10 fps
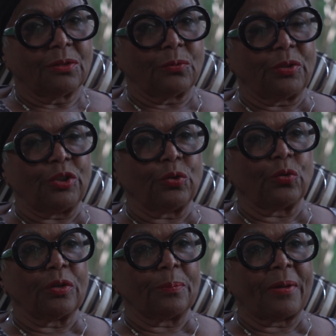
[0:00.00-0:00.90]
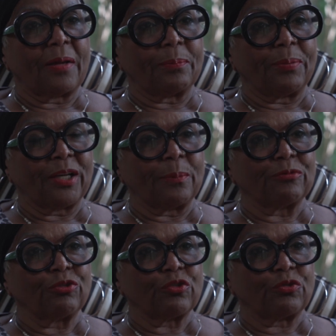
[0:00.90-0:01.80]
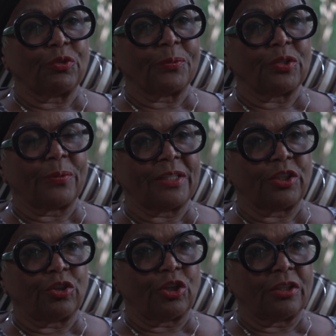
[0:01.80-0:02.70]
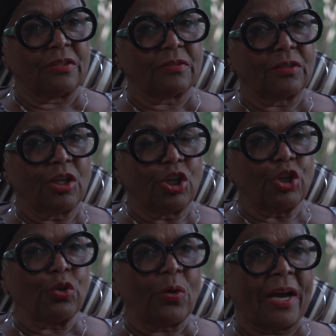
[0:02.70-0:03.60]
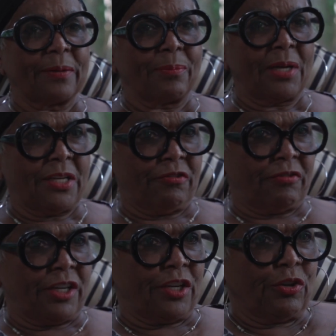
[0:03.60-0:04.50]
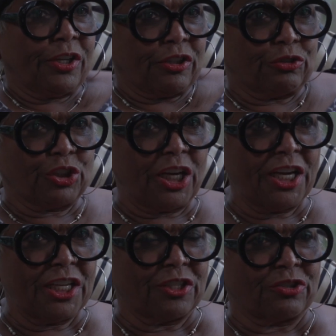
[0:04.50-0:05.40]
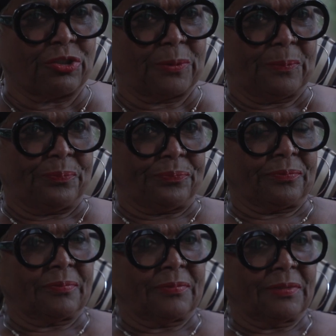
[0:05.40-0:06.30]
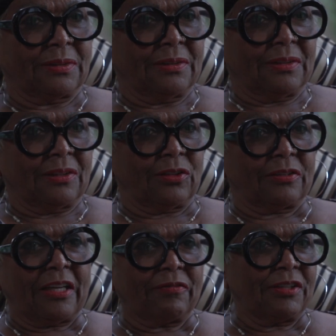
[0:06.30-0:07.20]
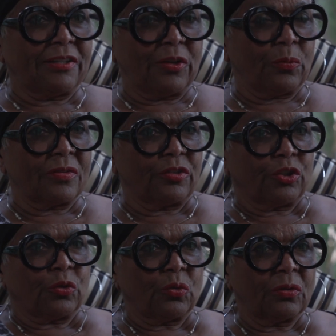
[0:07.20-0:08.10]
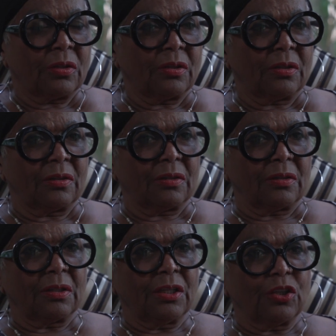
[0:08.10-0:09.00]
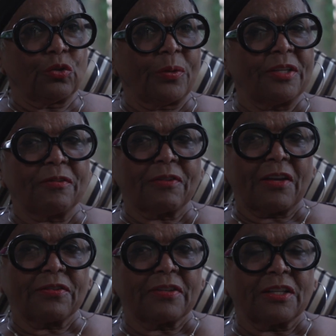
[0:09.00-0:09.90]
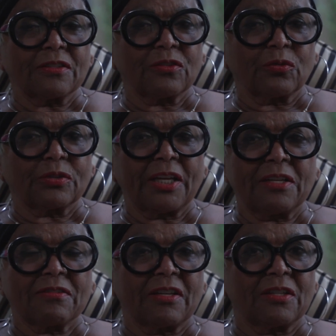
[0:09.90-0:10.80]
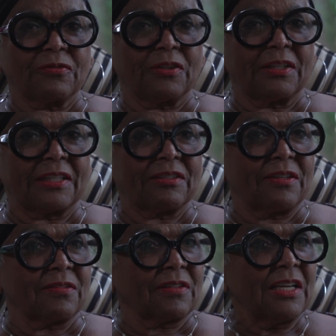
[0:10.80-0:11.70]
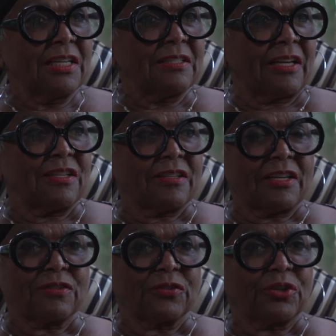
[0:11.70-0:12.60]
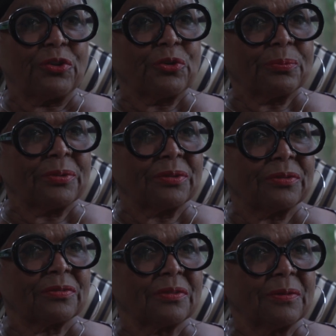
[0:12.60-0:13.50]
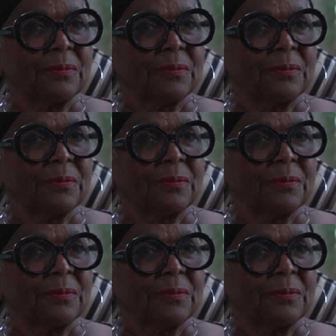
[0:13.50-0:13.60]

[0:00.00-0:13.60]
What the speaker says: When you go on and pick up grocery with $20, you had money, Ray. You got change. Because everything was, 25 cents or 10 cents for lettuce, 10 cents for cucumbers.